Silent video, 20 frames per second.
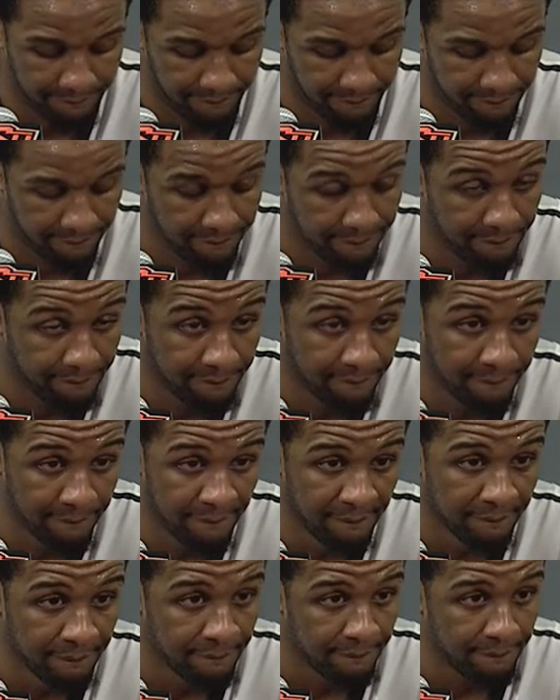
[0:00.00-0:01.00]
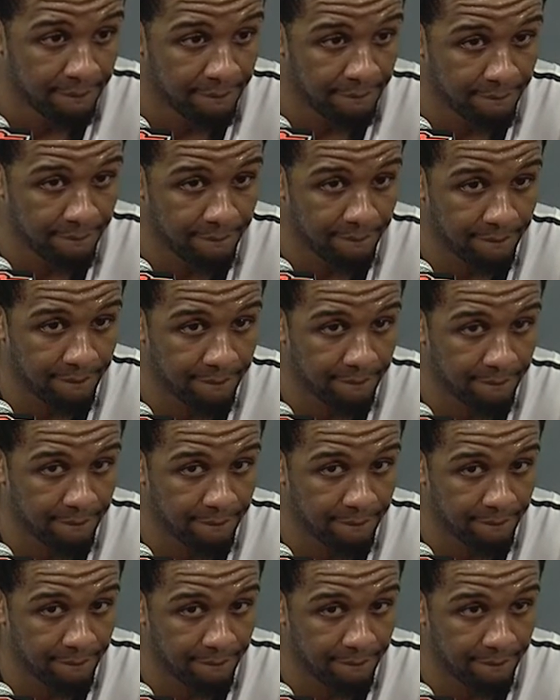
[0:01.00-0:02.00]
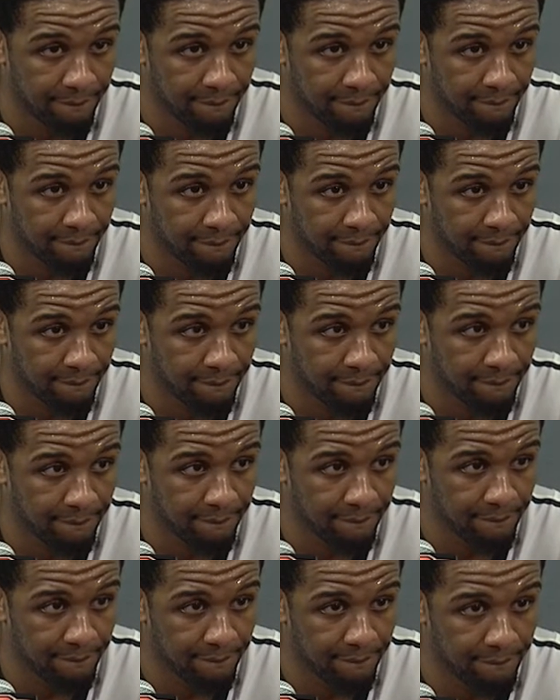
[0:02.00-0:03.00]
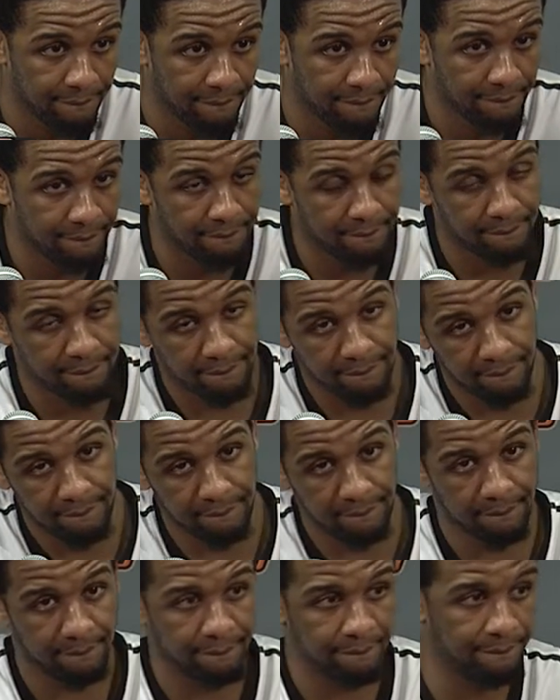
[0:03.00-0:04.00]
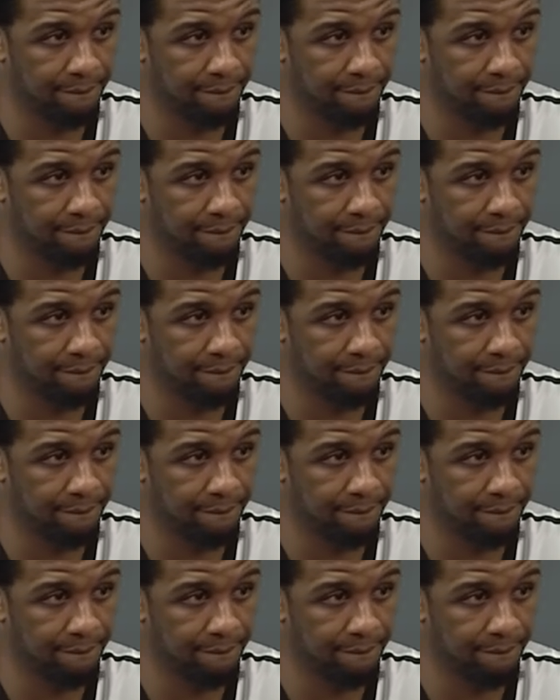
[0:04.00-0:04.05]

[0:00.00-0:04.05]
(silent)